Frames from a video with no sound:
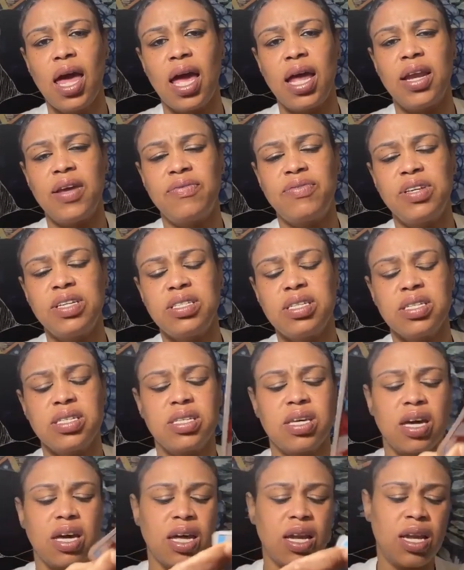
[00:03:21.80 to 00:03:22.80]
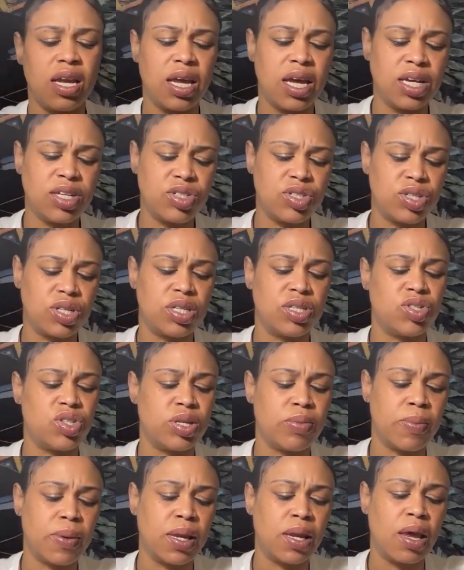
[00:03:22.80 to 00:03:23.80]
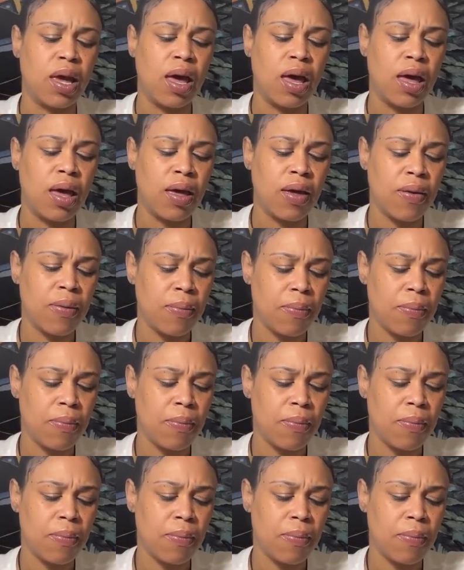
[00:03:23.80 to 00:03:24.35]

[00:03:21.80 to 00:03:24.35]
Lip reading: And if this is a connection, Gemini,